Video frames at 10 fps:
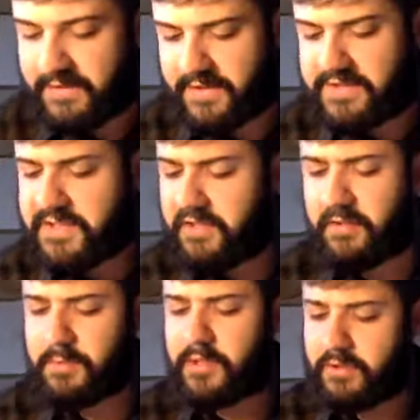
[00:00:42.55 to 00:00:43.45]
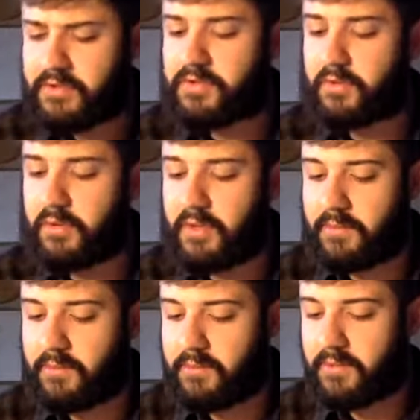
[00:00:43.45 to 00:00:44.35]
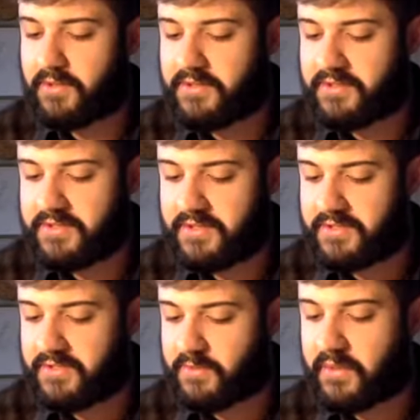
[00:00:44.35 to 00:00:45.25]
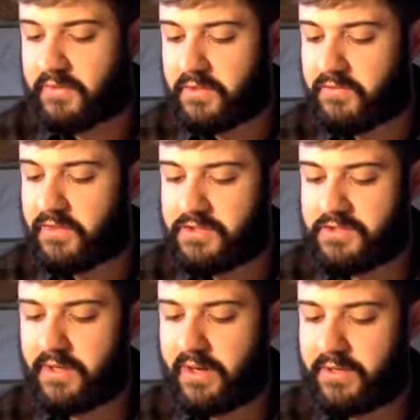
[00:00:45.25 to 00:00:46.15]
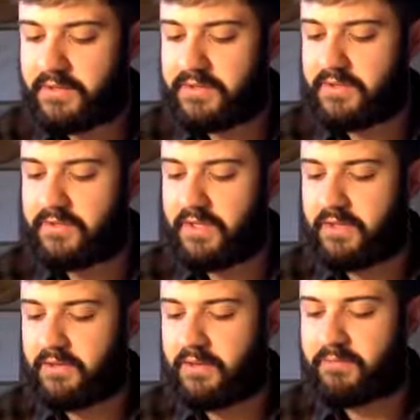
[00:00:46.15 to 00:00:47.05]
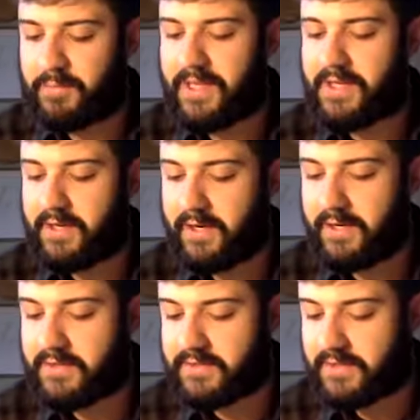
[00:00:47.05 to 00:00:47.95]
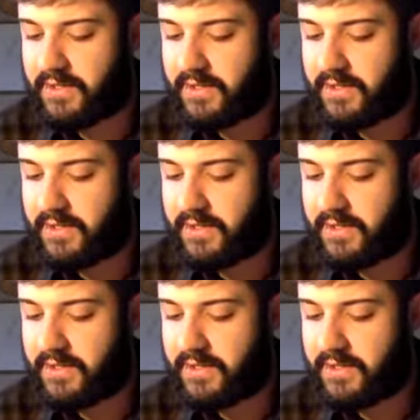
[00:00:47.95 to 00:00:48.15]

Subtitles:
Consider it pure joy, my brothers and sisters, whenever you face trials of many kinds,